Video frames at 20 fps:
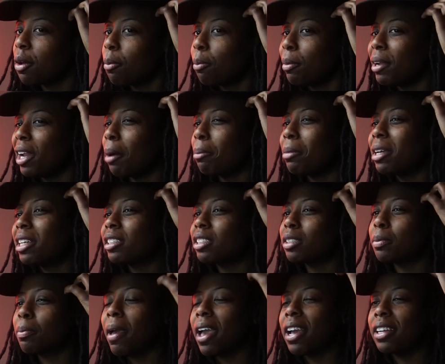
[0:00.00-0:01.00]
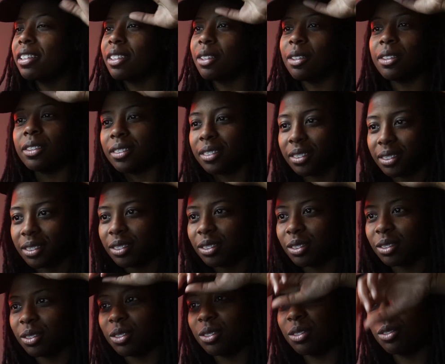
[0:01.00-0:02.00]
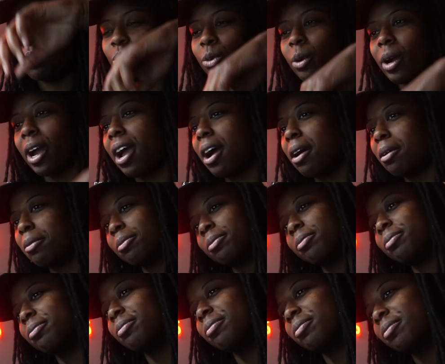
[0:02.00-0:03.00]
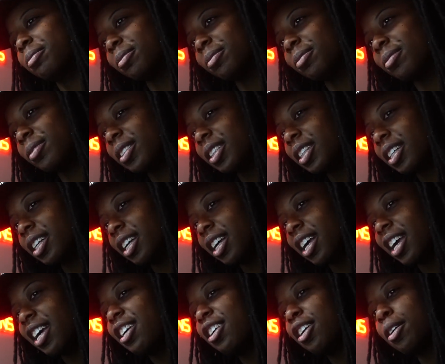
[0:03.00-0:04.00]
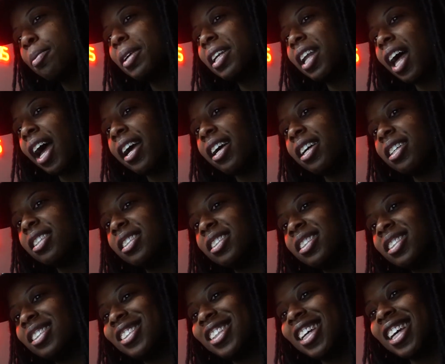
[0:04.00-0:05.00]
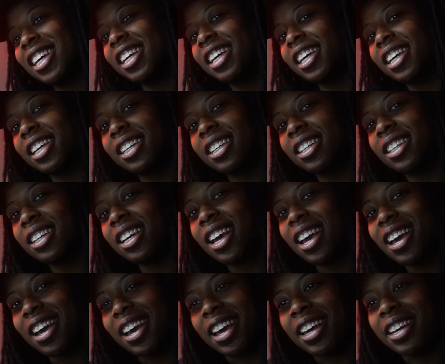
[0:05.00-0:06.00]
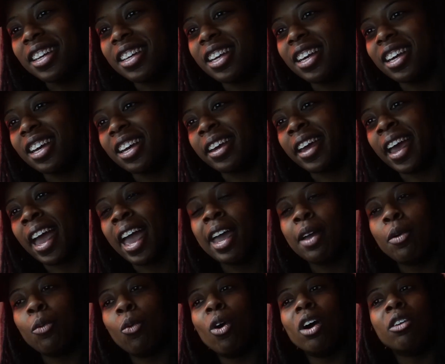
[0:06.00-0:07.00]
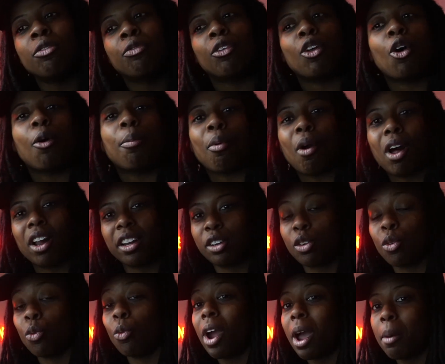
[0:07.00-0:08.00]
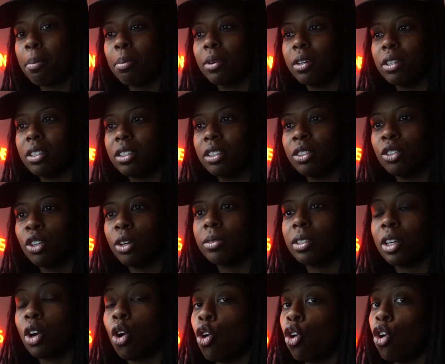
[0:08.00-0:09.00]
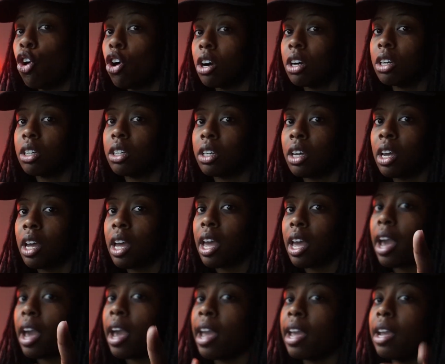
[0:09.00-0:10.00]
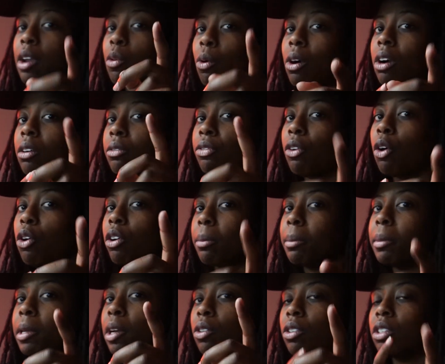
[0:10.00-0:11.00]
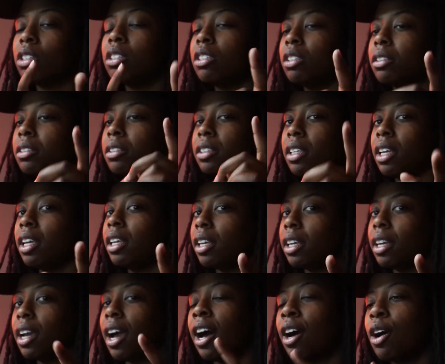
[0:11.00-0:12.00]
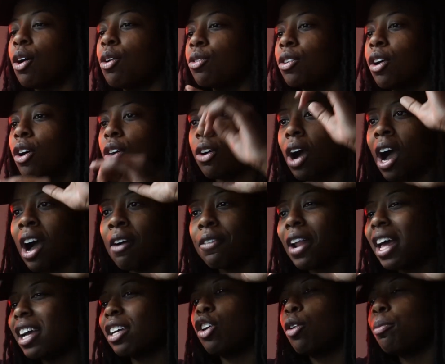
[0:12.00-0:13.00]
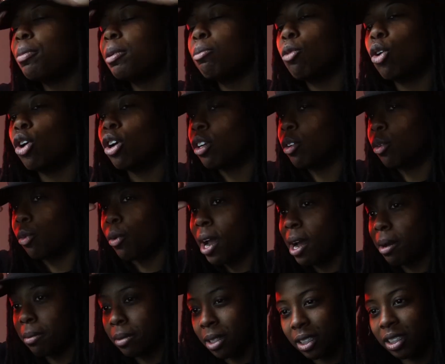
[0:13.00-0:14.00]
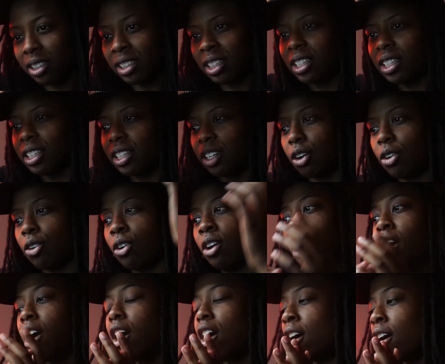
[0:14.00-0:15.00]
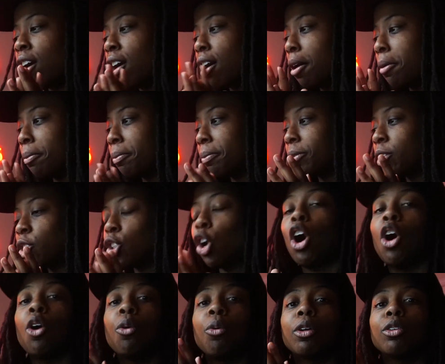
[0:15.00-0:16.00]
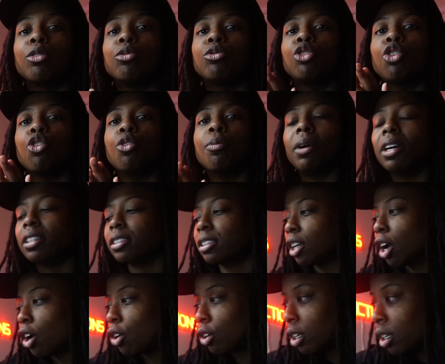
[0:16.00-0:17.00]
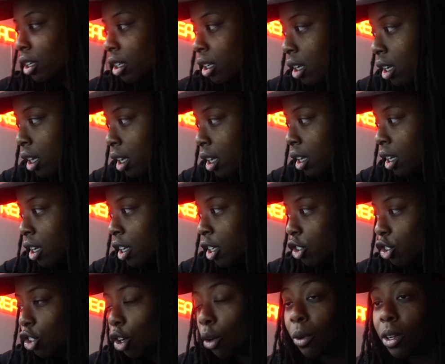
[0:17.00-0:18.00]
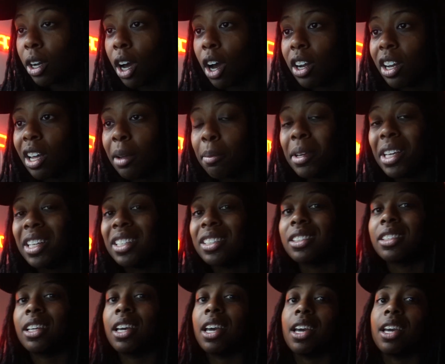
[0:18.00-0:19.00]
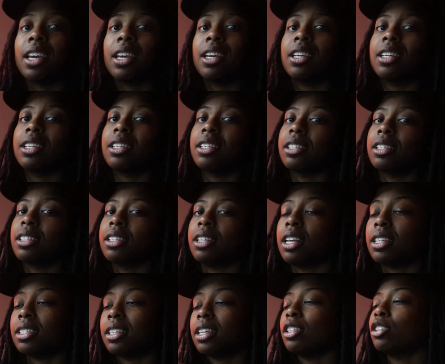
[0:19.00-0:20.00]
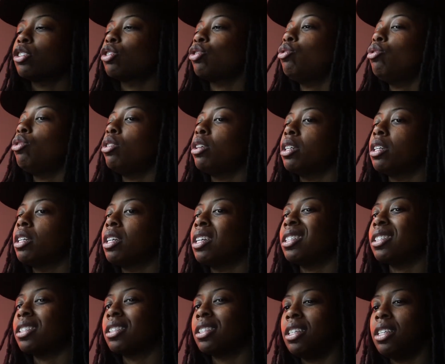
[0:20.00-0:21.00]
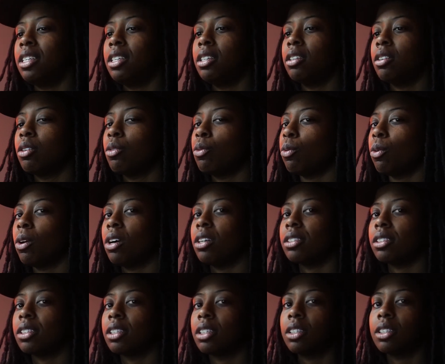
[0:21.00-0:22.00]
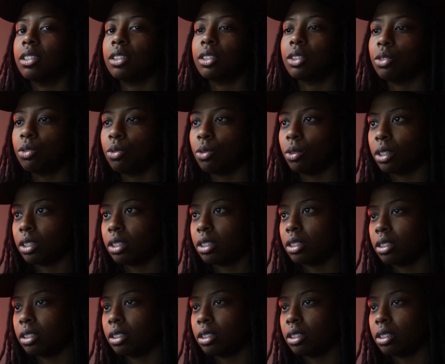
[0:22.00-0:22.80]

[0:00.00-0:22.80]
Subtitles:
But I'm expecting rap. It could be like singing and then A1 Flow probably the rapper. You know what I'm saying? Or A1 Flow could be on the hook singing. I don't know. I feel like it's going to be more than rap than singing though. So I don't want to do too much talking. So with all that being said, let's get into it and see what's to it.